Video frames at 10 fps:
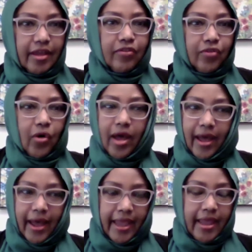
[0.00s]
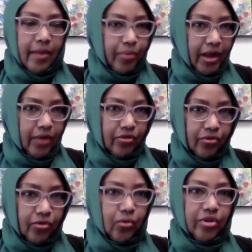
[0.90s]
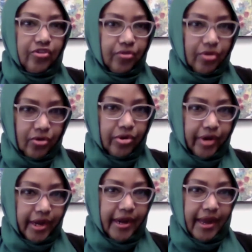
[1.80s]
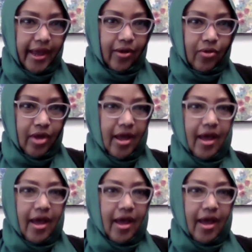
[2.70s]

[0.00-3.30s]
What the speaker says: So I applaud you what you're doing right now.